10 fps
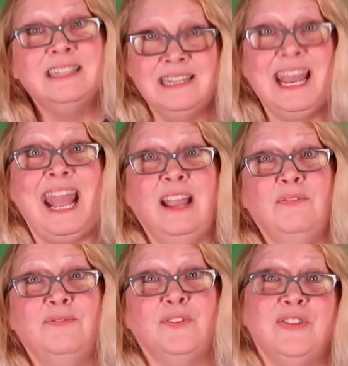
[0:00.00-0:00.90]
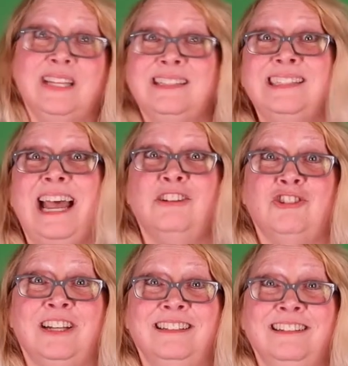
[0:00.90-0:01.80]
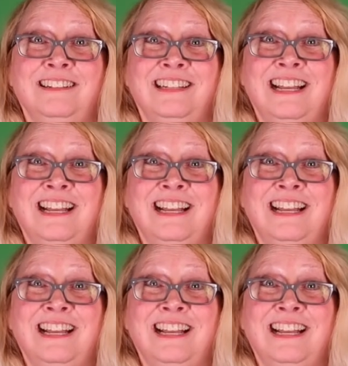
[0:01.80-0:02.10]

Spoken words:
today for this session.